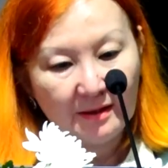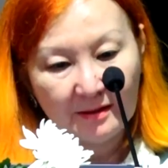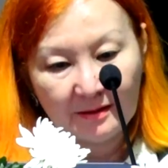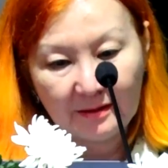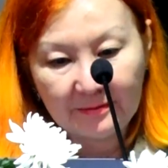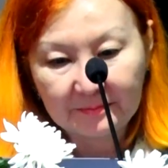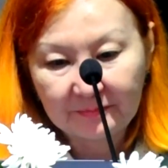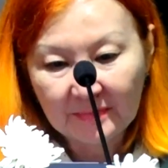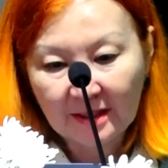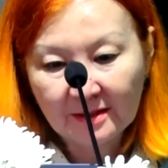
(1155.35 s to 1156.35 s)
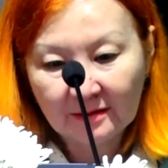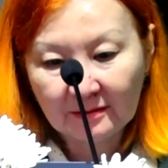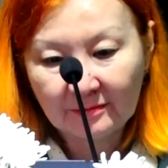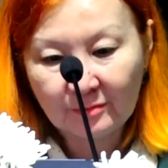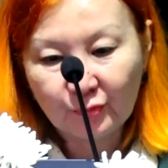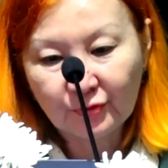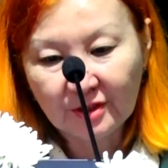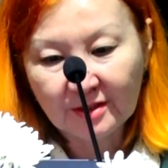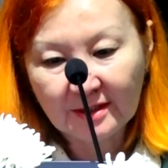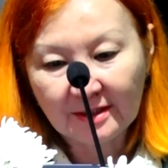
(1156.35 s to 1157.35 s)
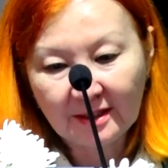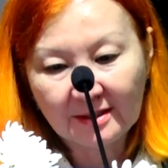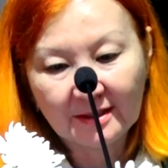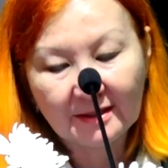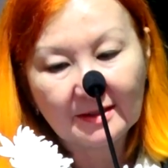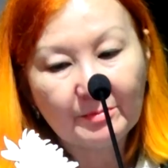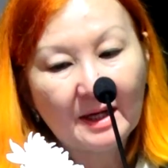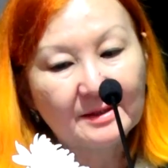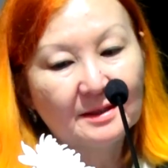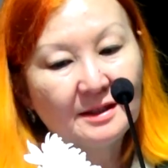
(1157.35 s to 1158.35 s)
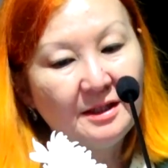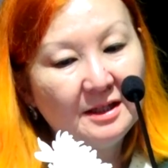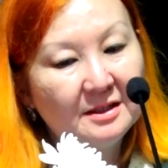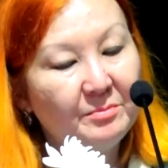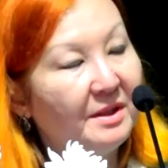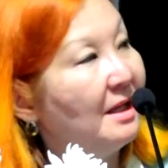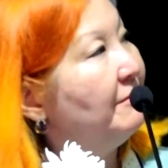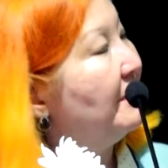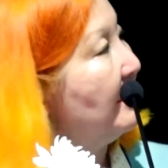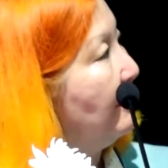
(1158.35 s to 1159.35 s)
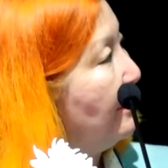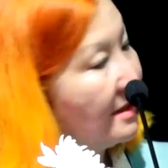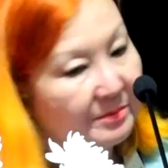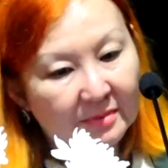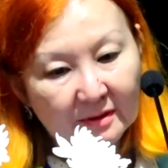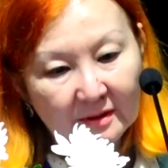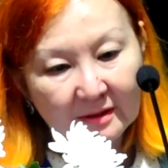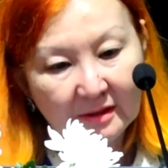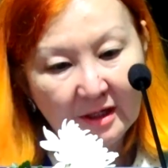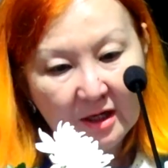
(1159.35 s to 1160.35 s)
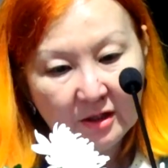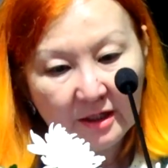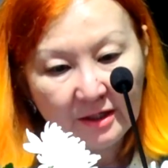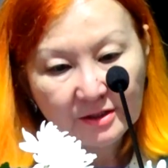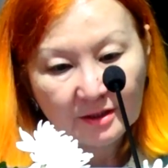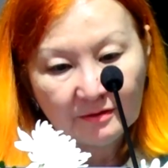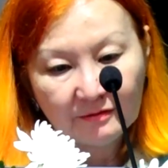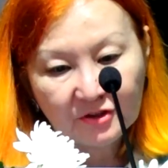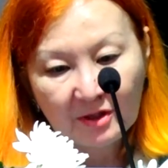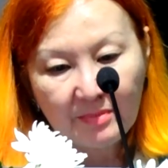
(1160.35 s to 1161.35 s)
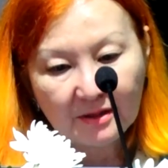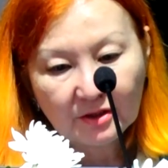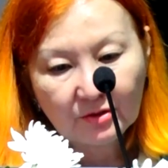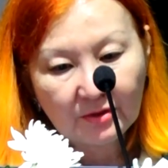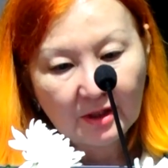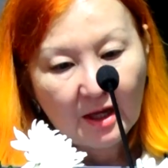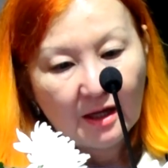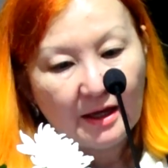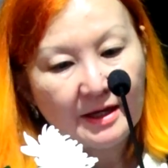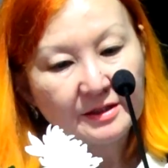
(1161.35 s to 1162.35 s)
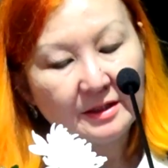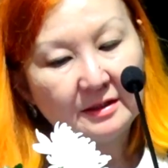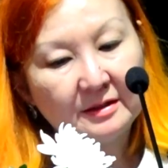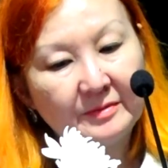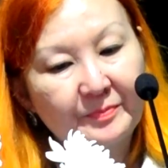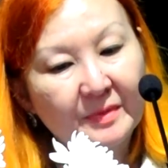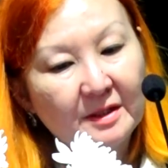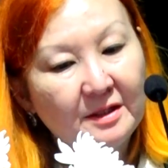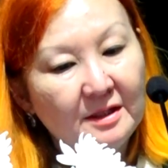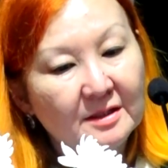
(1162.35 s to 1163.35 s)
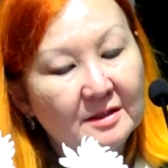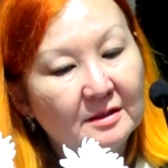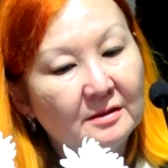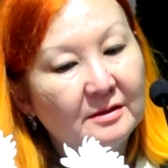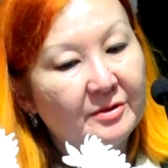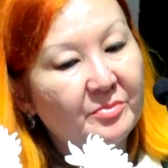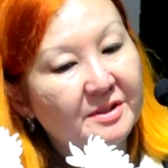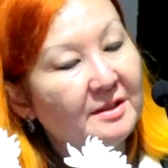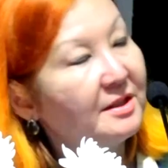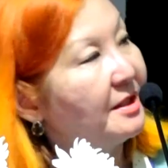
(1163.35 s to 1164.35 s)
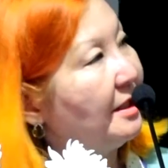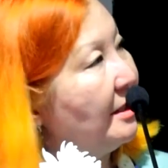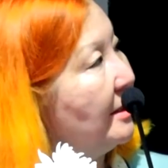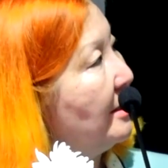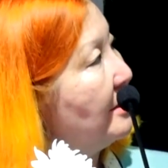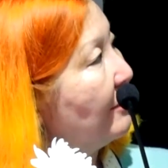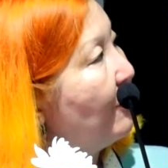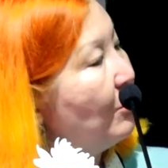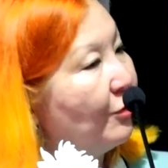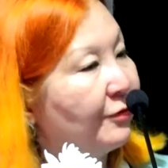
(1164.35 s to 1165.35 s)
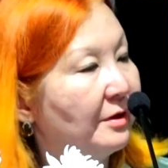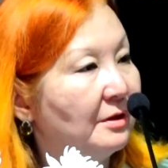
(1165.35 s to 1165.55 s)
at Buddha's attendants, but here it became very visible, and Vajrapani, sorry. And he is represented here in the form of